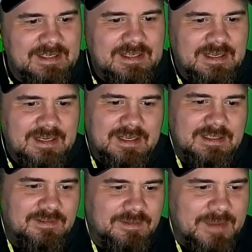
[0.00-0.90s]

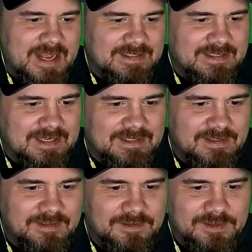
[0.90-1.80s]
Even Matt said,
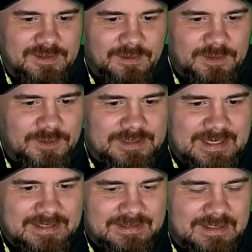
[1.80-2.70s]
he's just going through
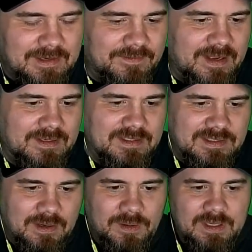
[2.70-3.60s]
settings and kind of found it.
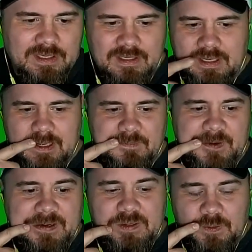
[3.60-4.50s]
So
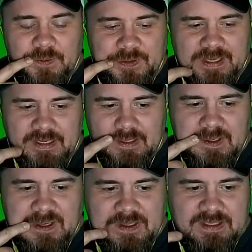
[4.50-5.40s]
very cool thing.
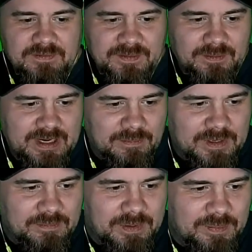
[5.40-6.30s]
Definitely
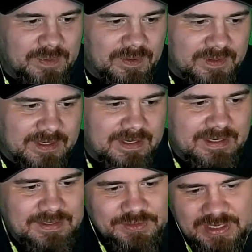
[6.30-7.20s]
recommend people go there
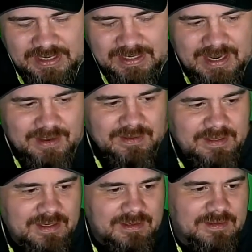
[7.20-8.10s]
and check it out.
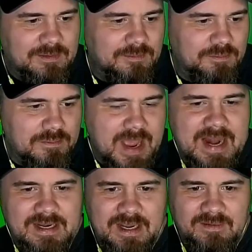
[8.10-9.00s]
And
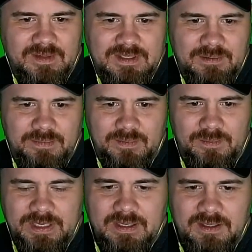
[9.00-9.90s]
Matt gave the tip of the
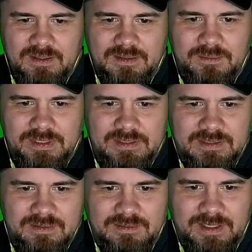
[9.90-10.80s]
week this week
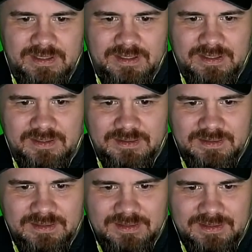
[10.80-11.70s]
too, right there
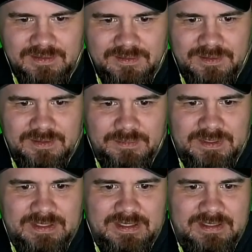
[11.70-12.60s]
in there, which is
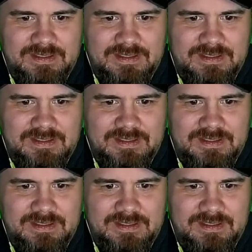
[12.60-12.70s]
pretty nice.